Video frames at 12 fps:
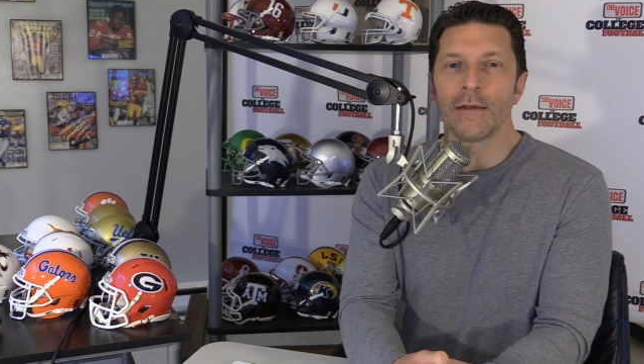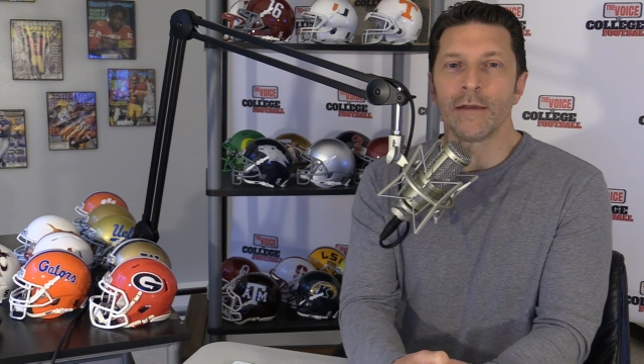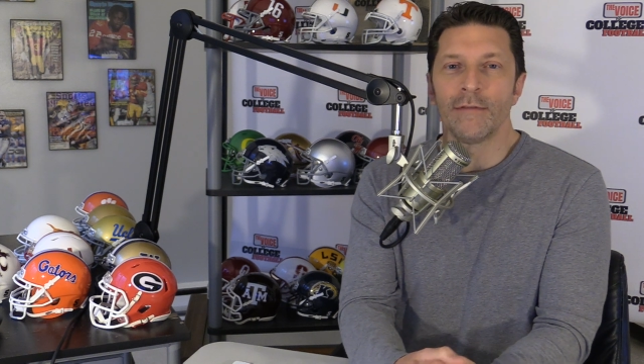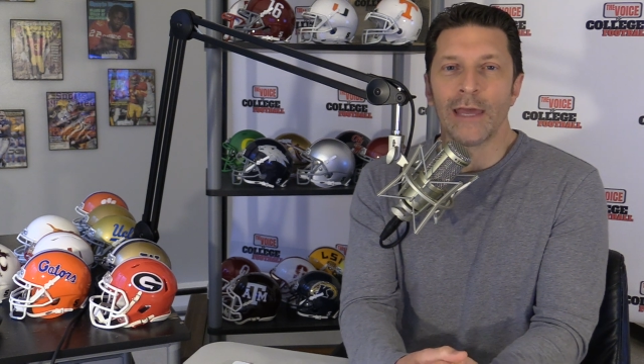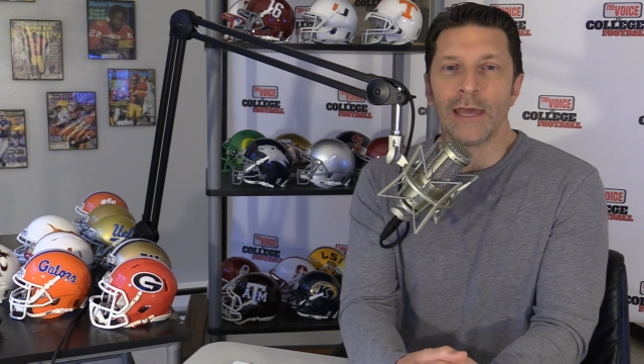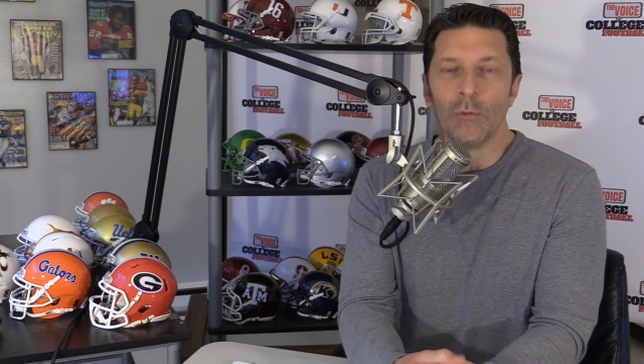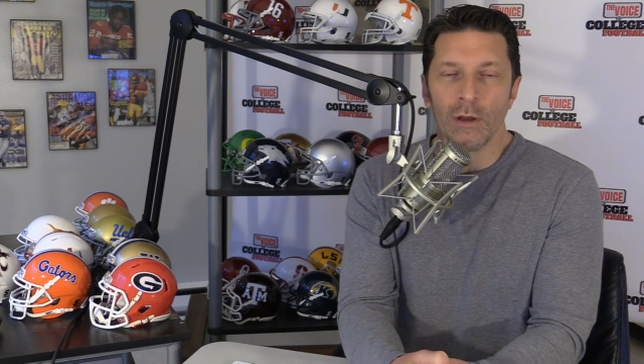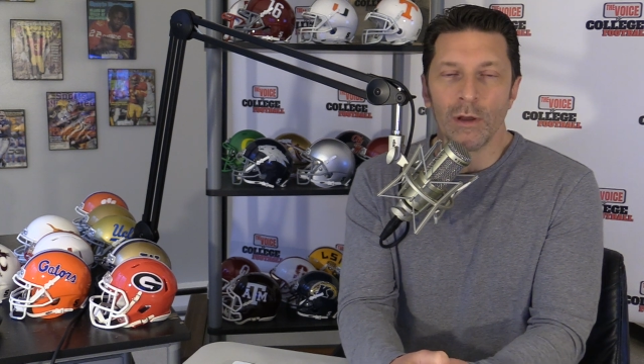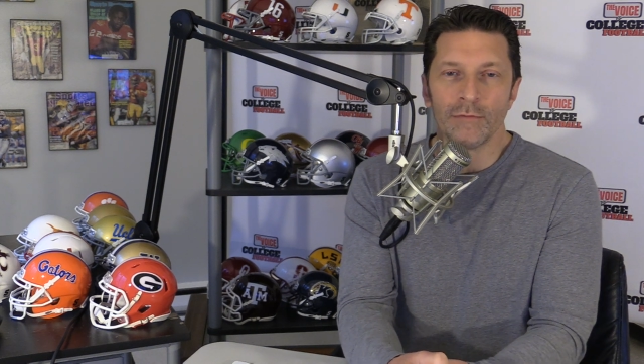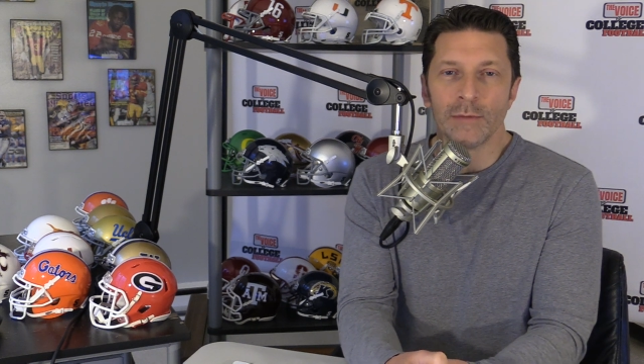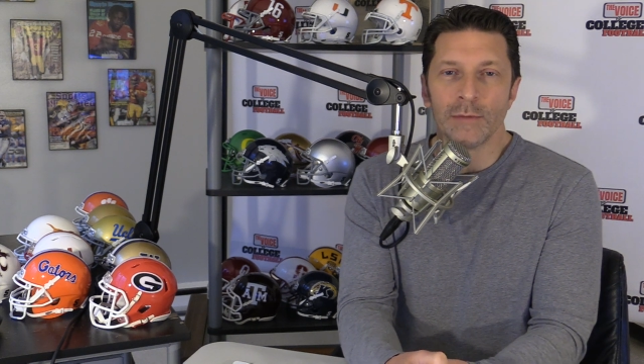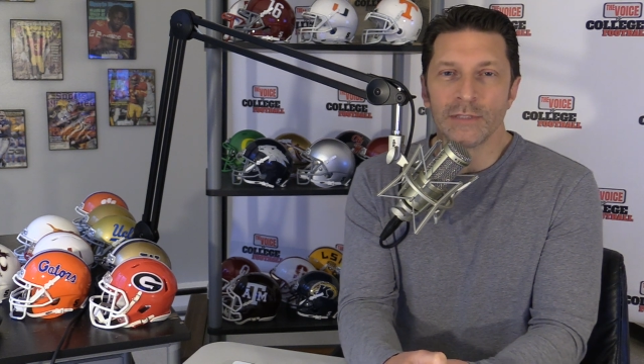that one of
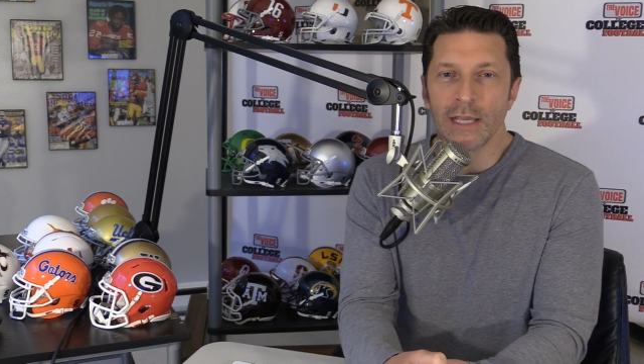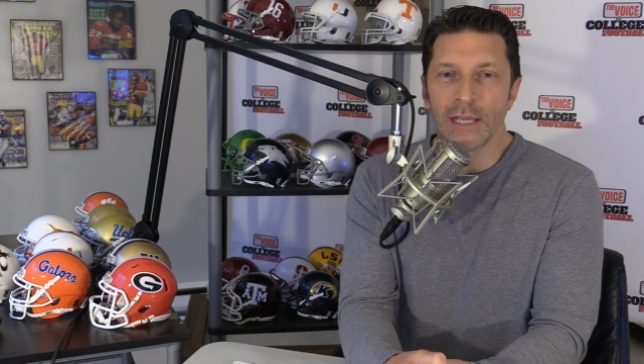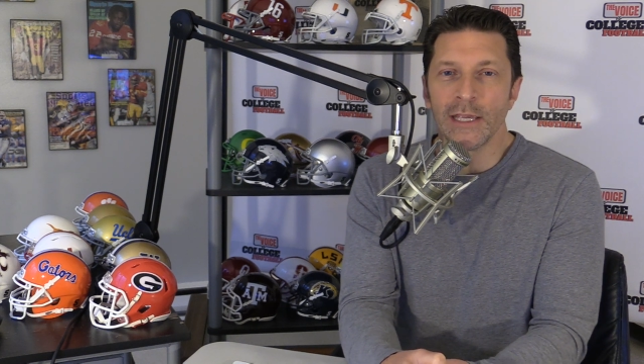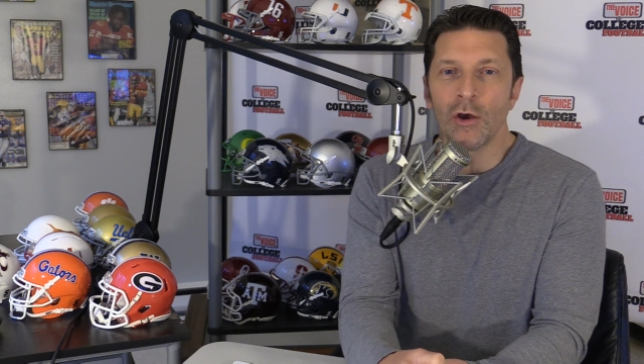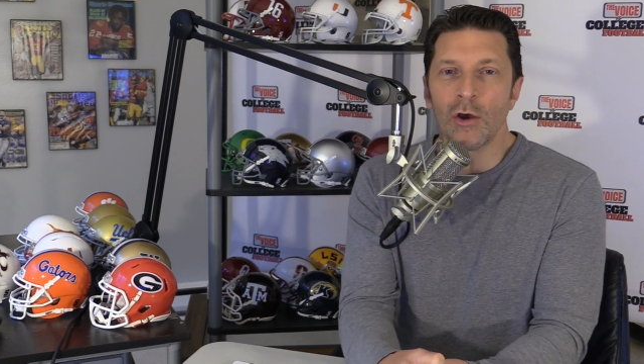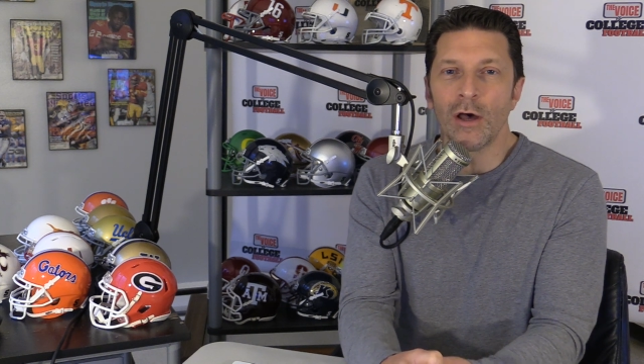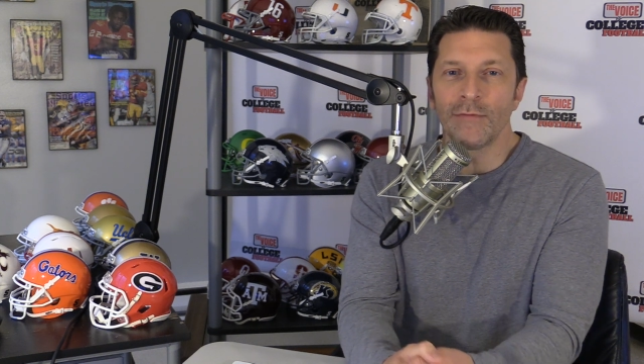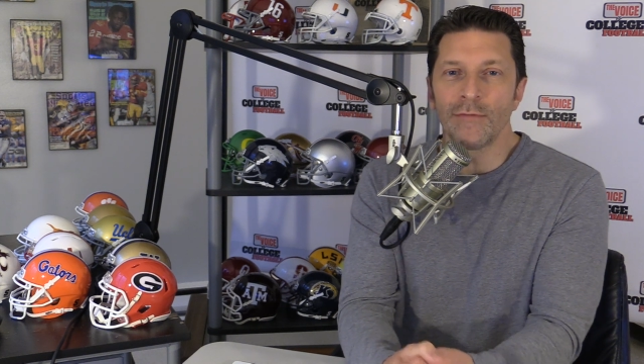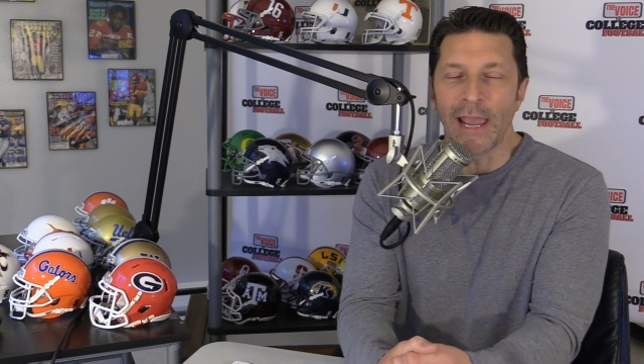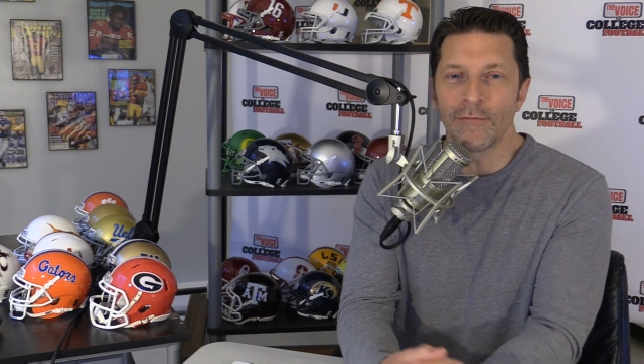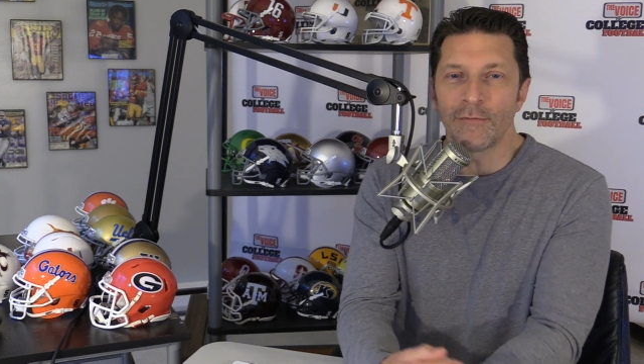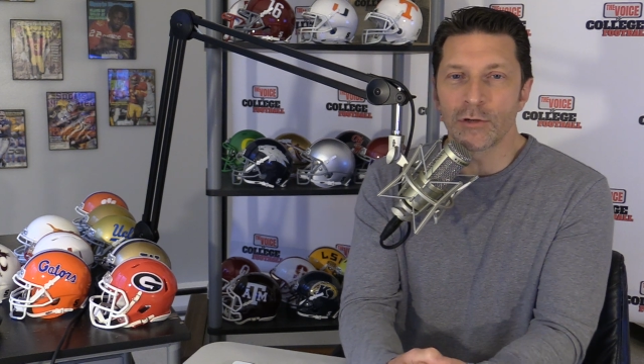them's taking off
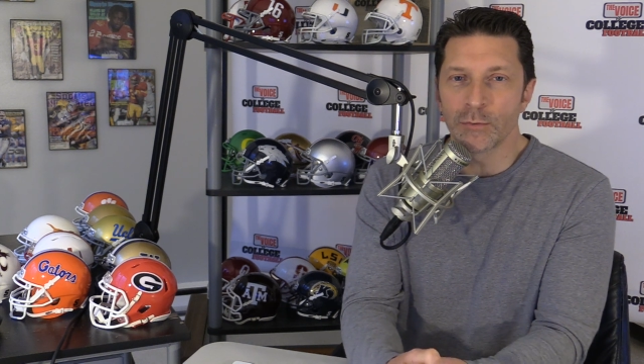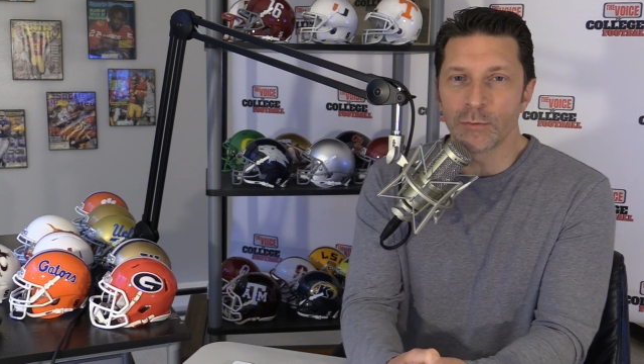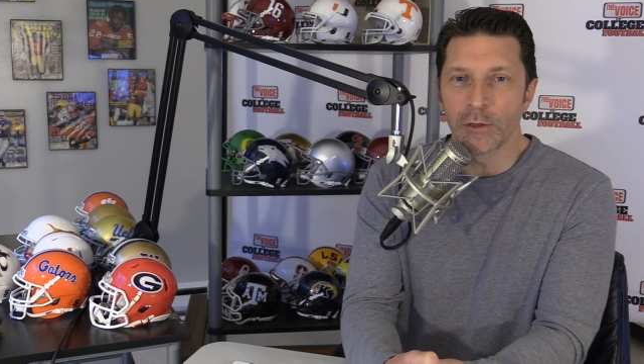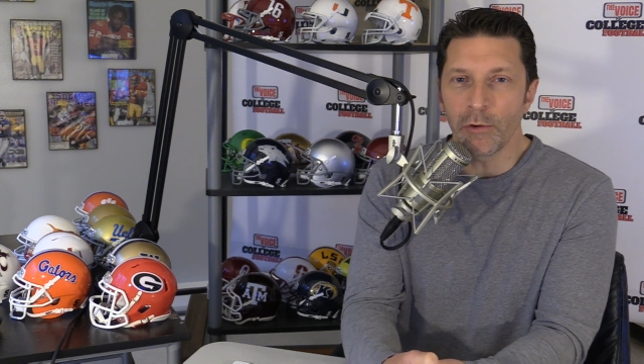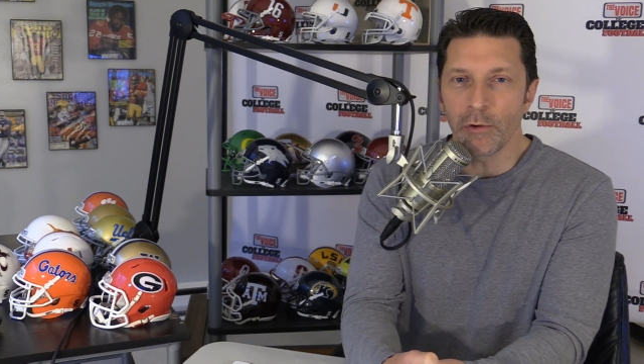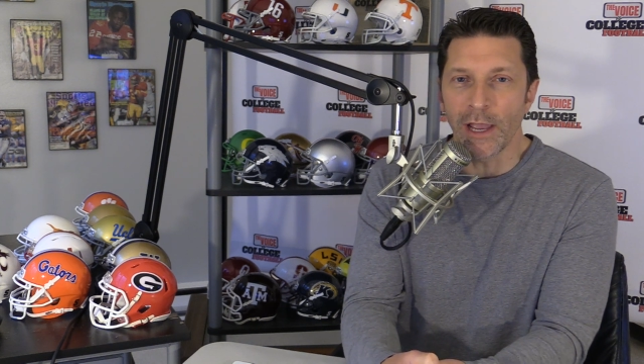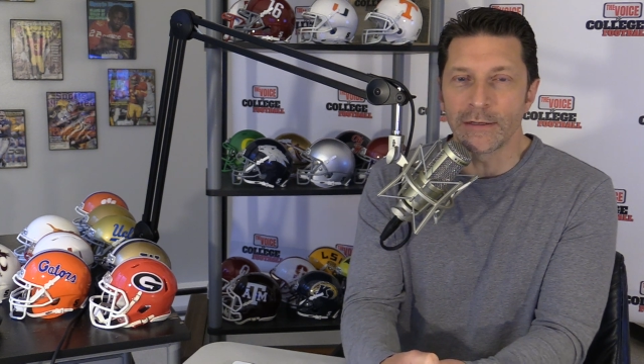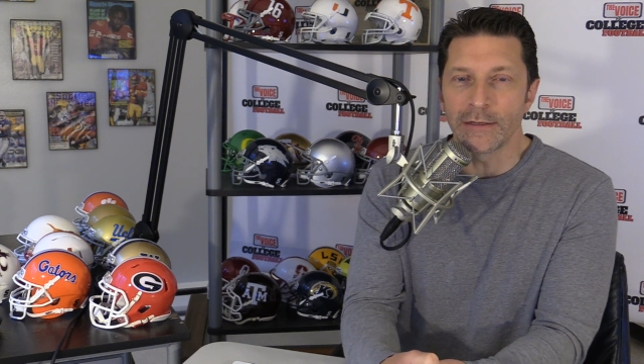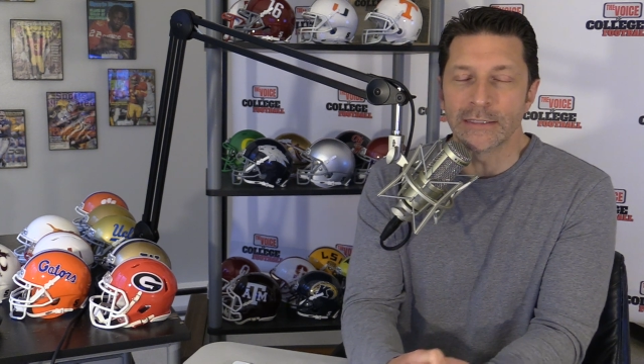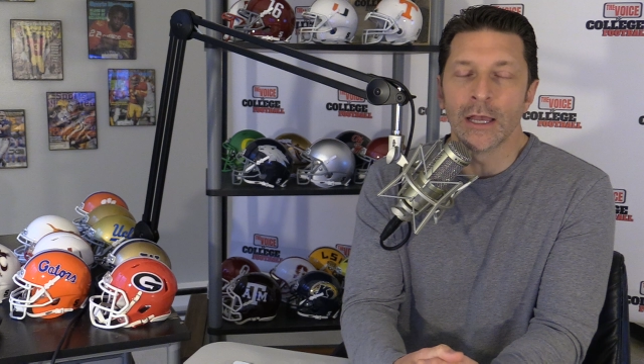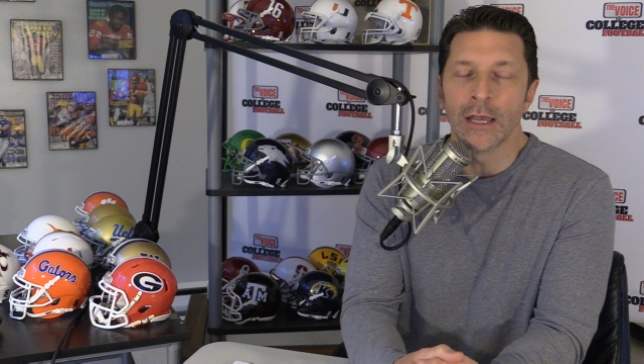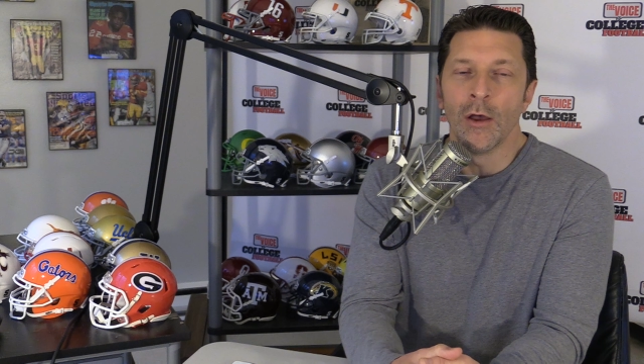after spring practice.